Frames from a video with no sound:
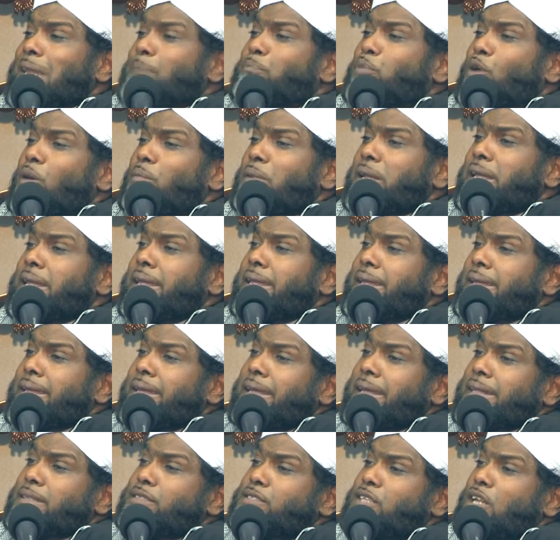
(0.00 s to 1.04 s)
he'd probably
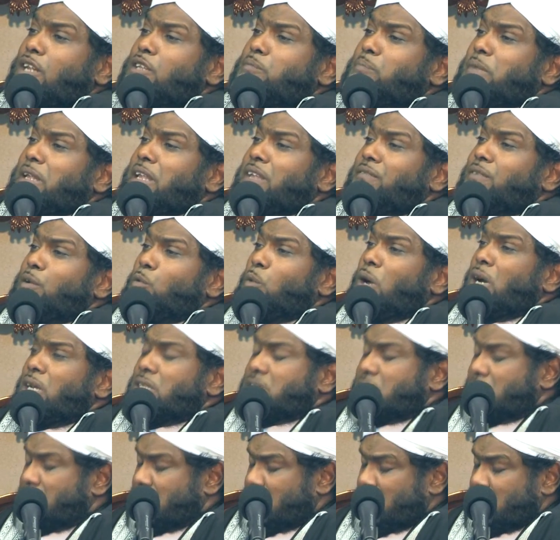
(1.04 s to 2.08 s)
insult me even
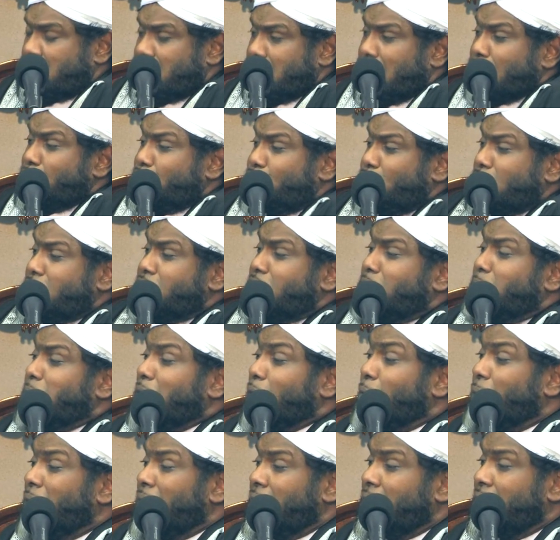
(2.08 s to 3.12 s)
worse than chasing me
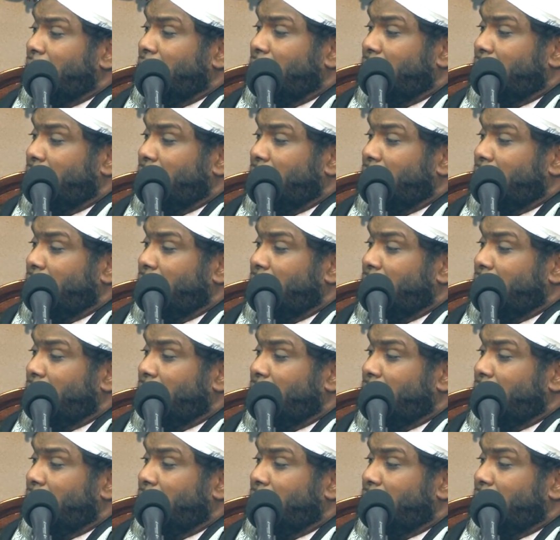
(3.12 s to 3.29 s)
away.